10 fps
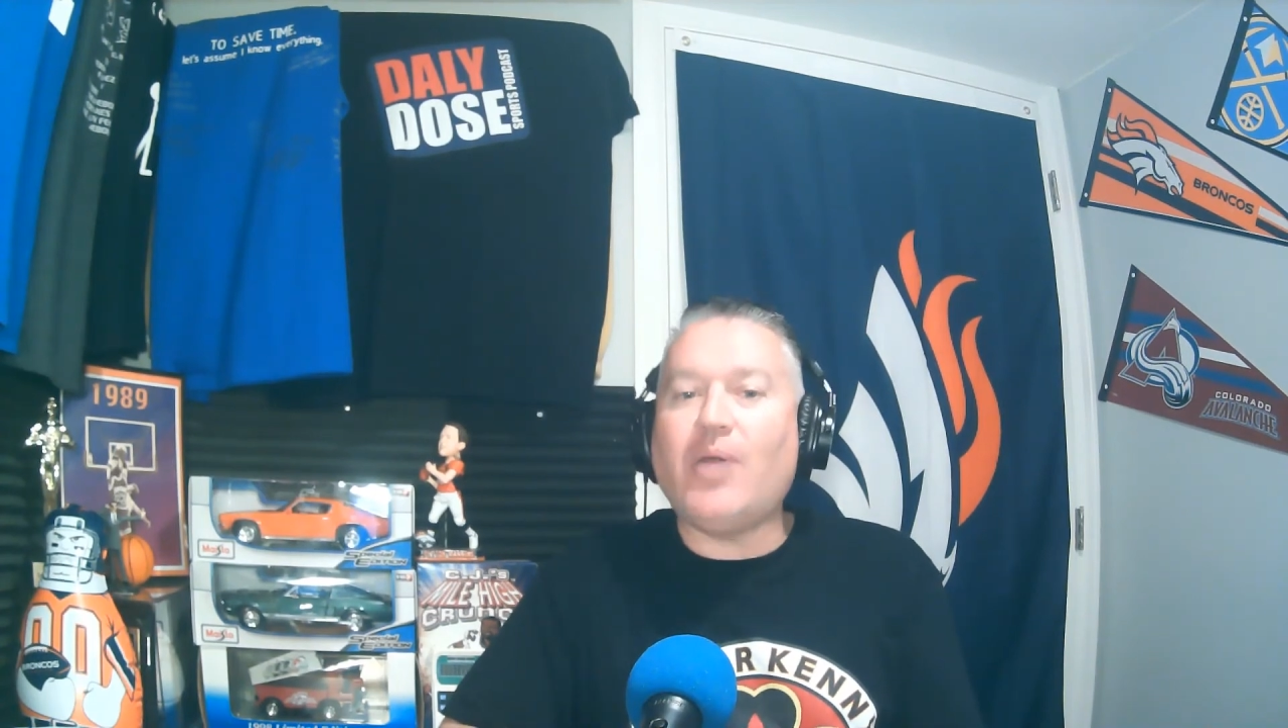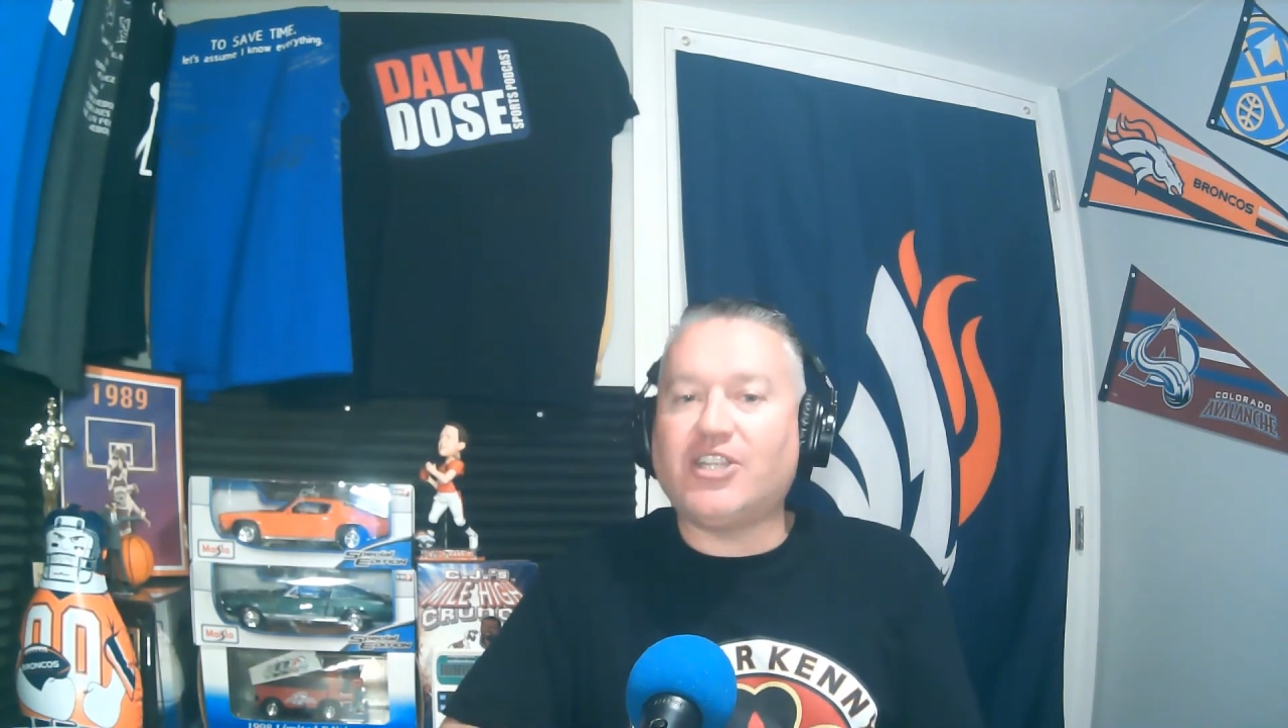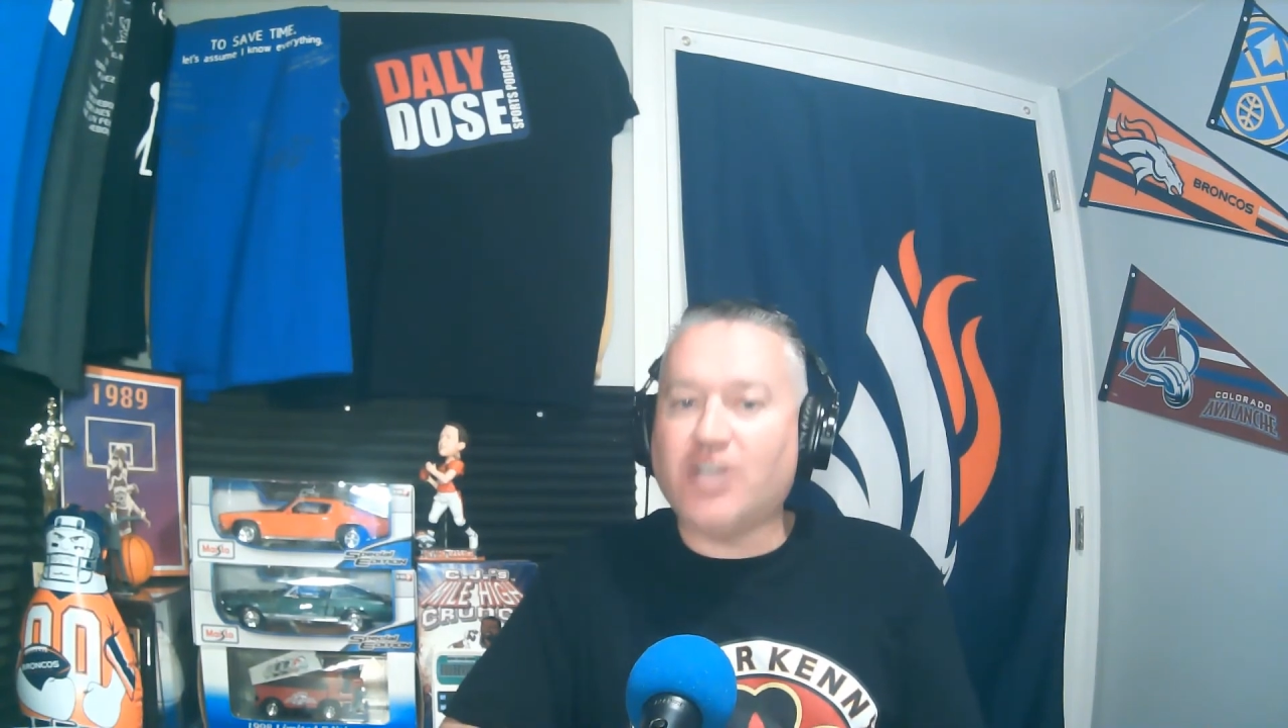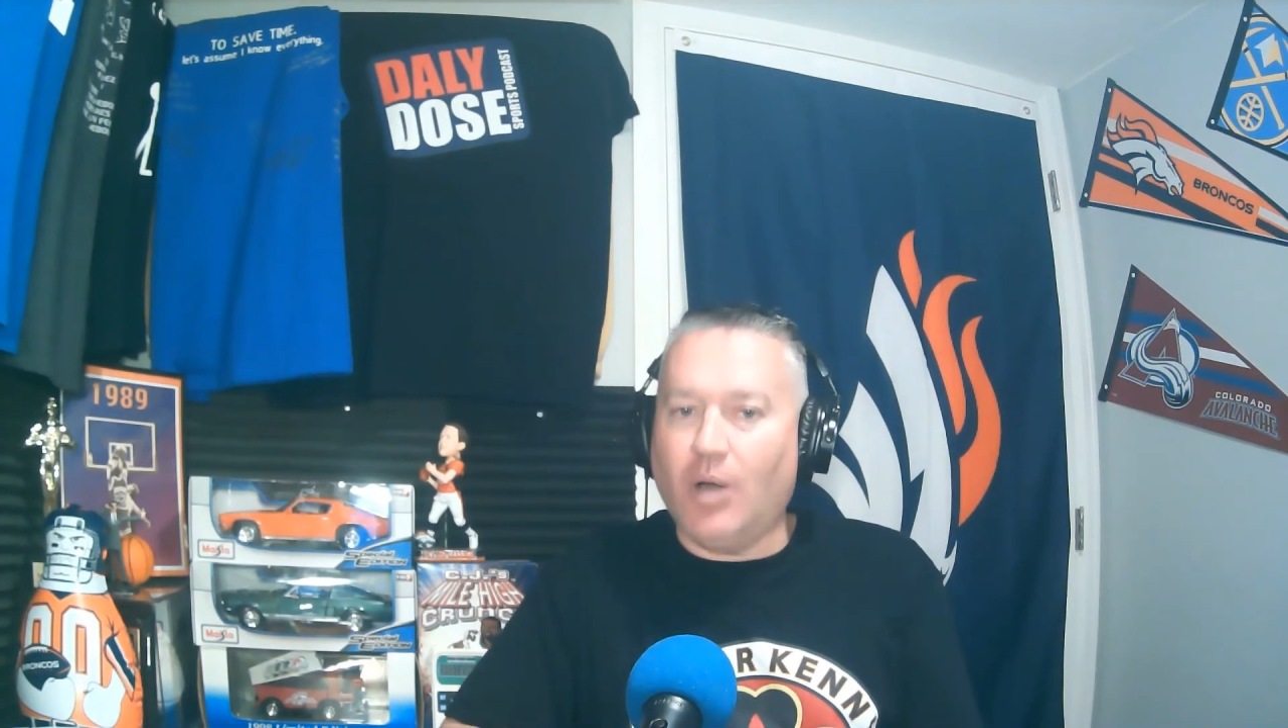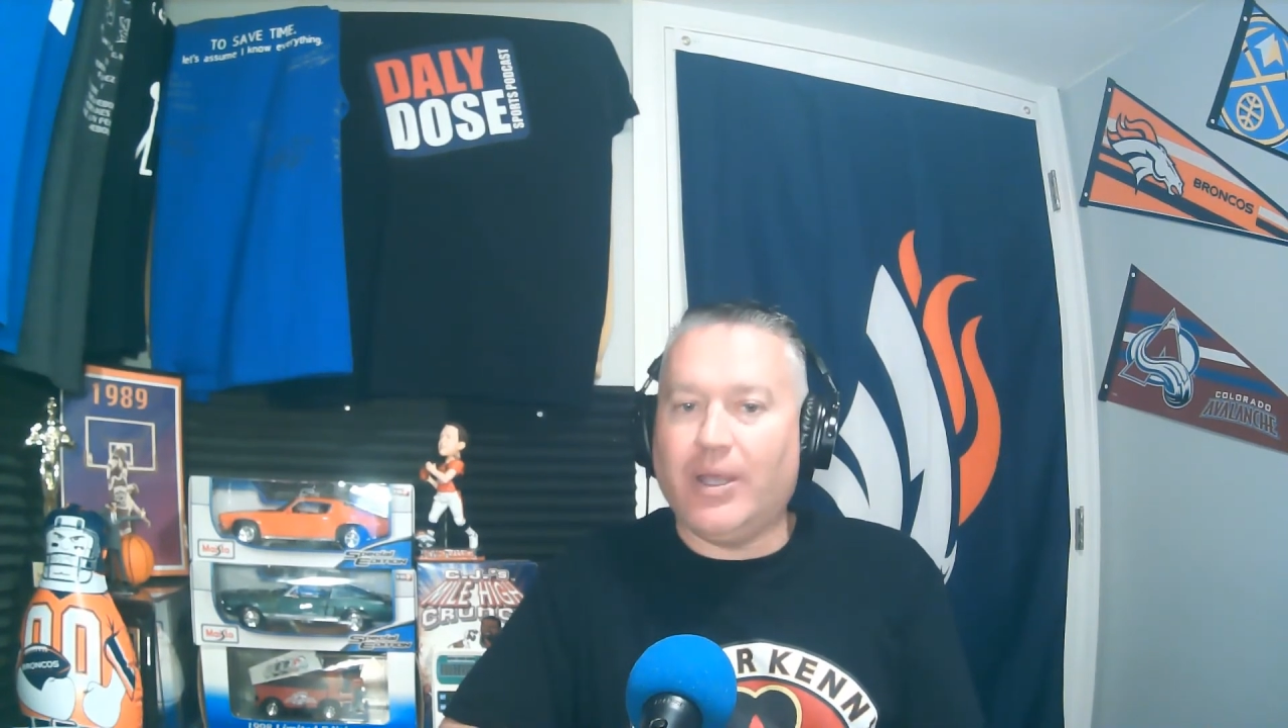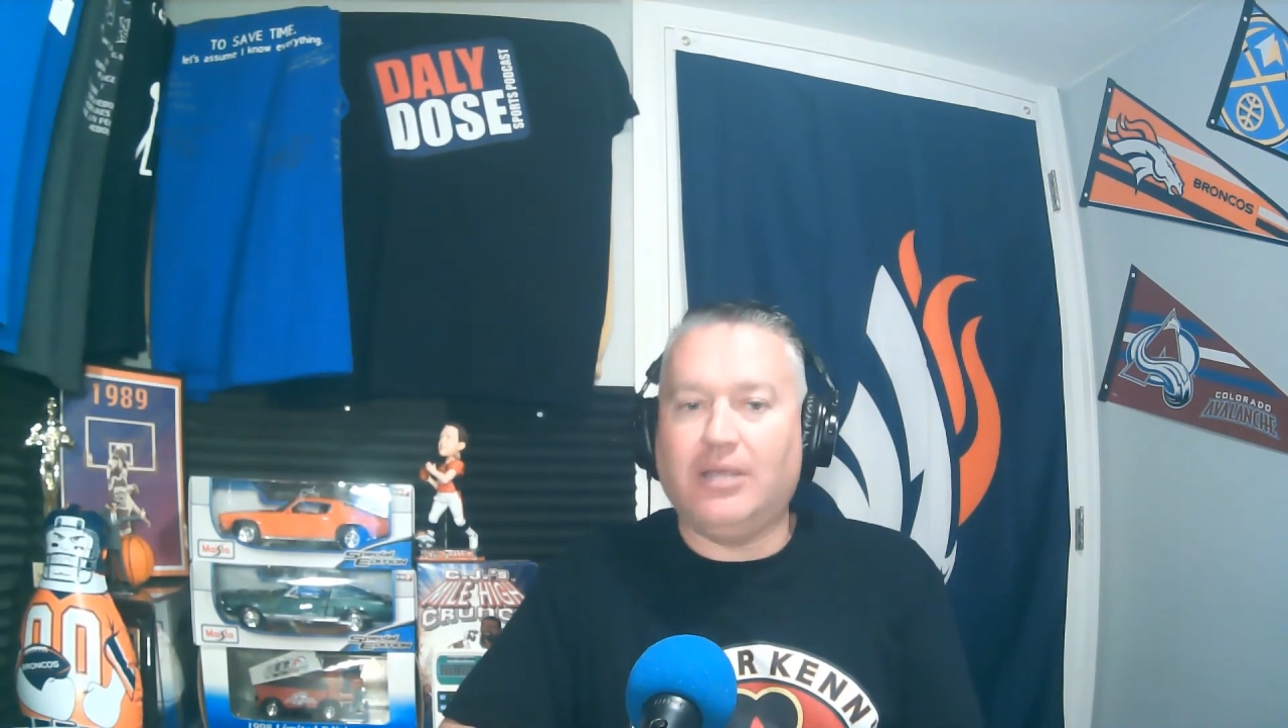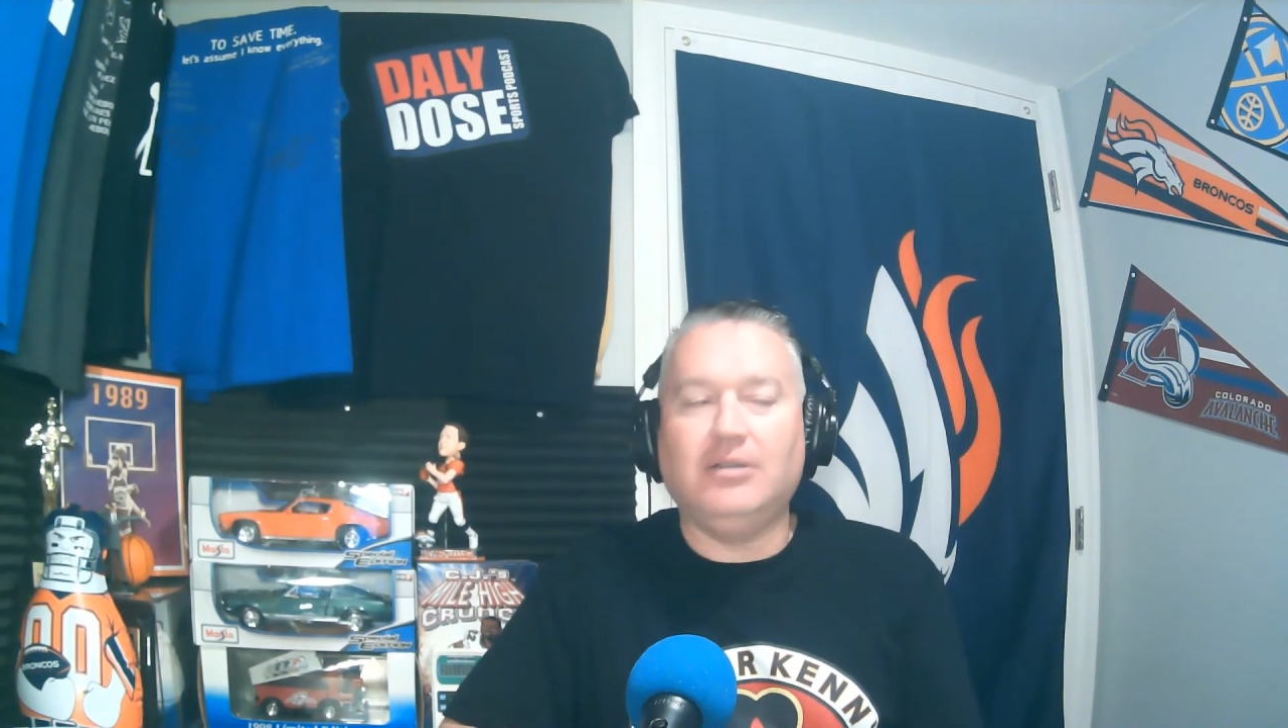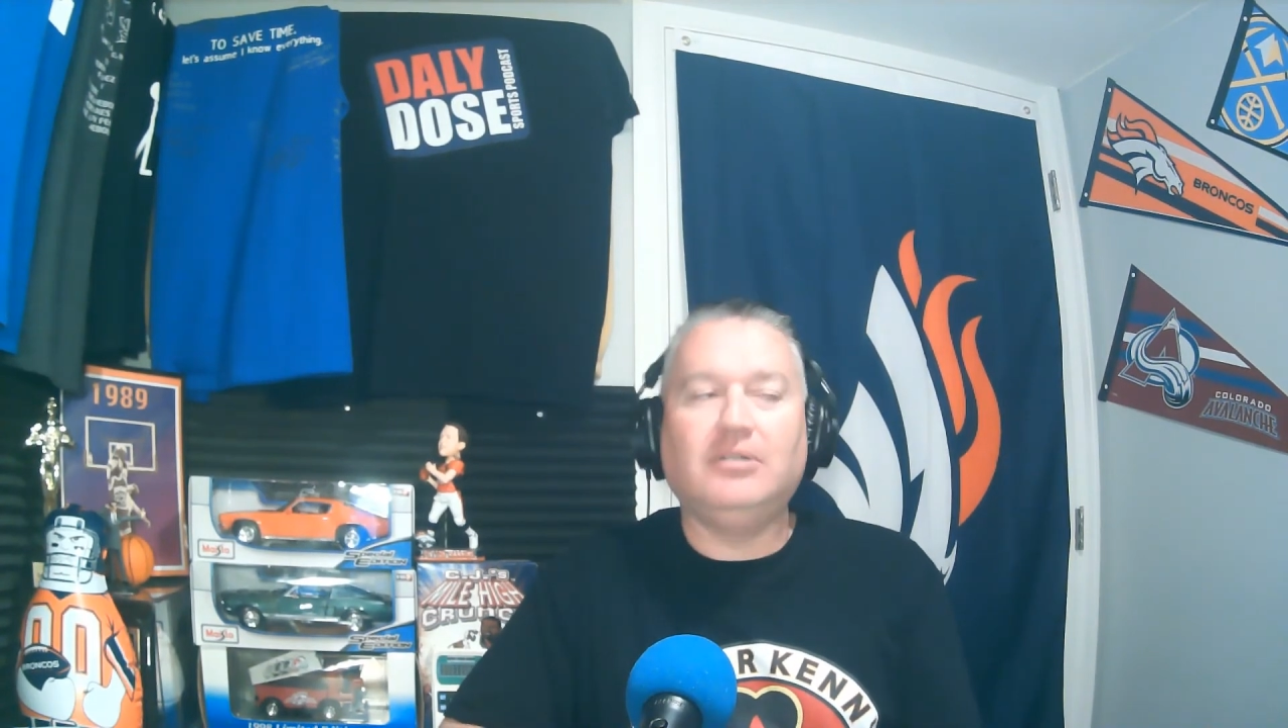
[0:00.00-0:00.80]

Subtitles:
that's going.